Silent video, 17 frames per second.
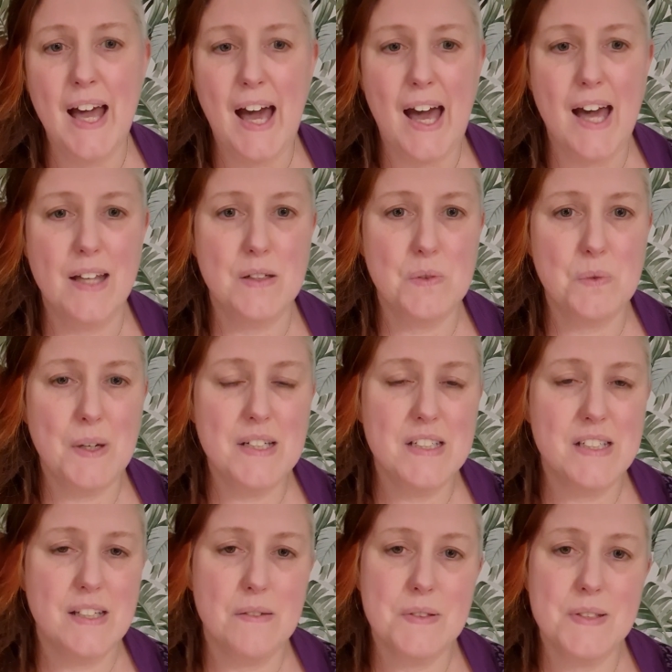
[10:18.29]
And when
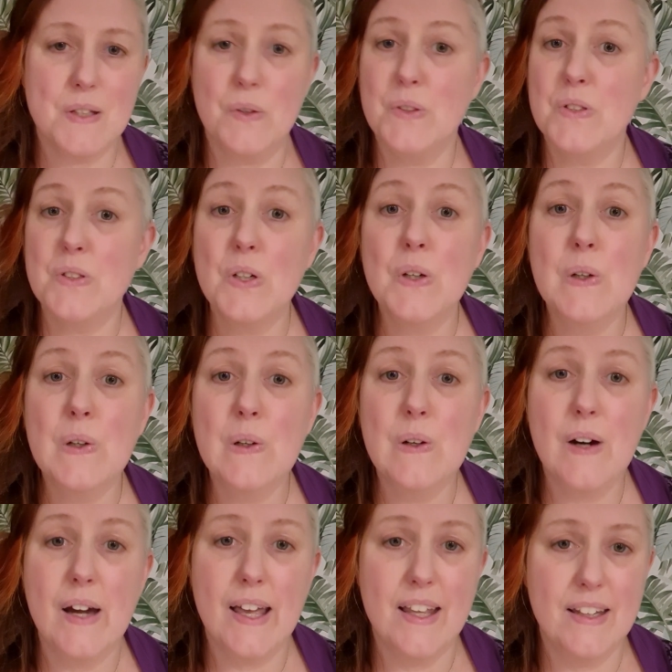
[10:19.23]
she was on
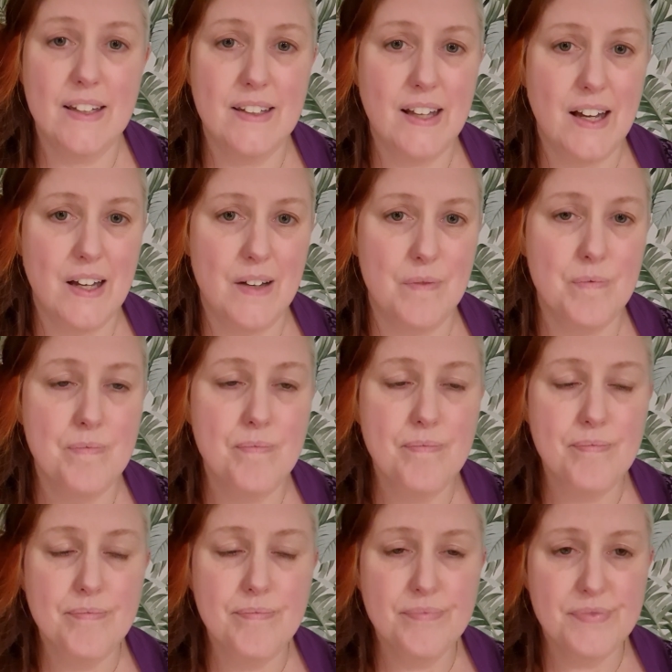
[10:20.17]
tour in
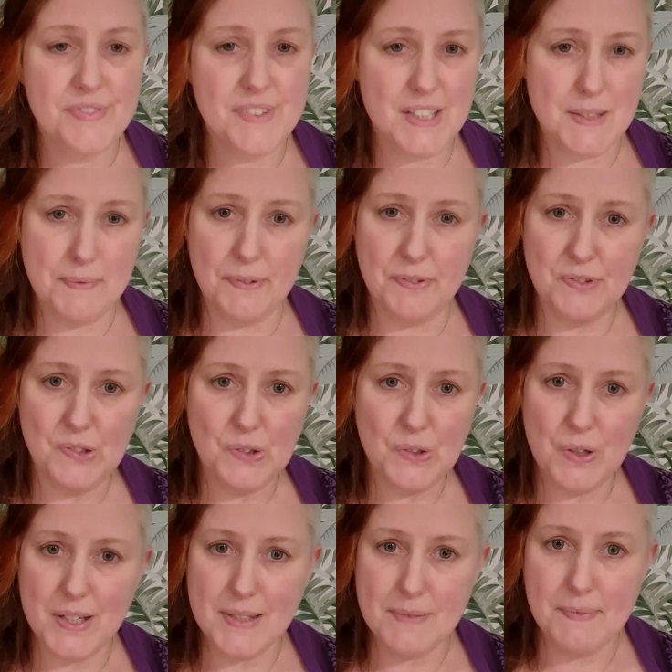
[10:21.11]
just before
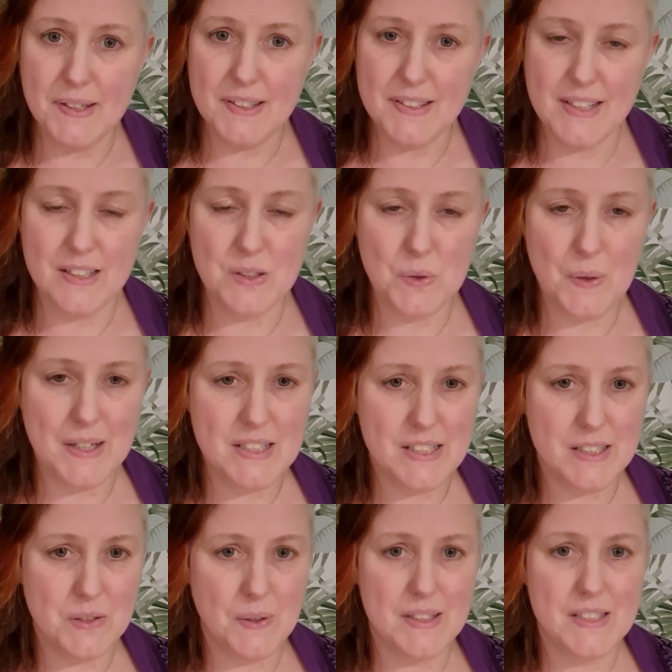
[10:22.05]
Christmas in
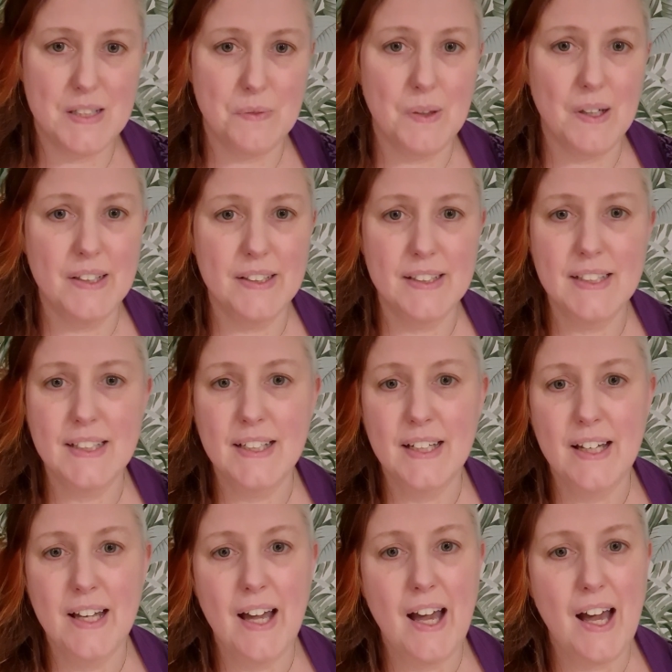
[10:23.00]
2021,
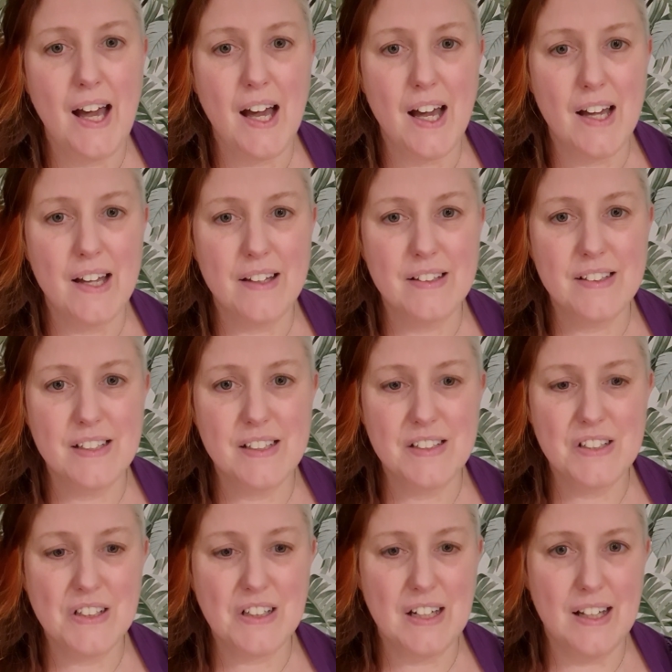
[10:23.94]
she
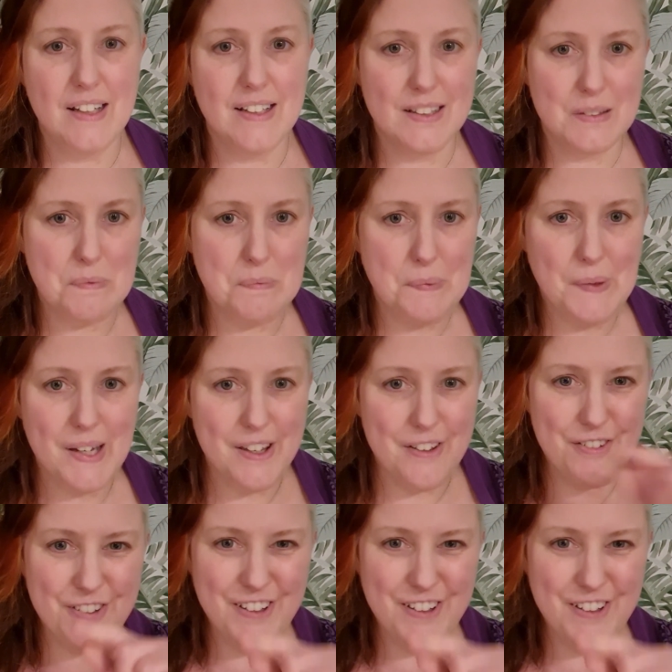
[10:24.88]
took a little brief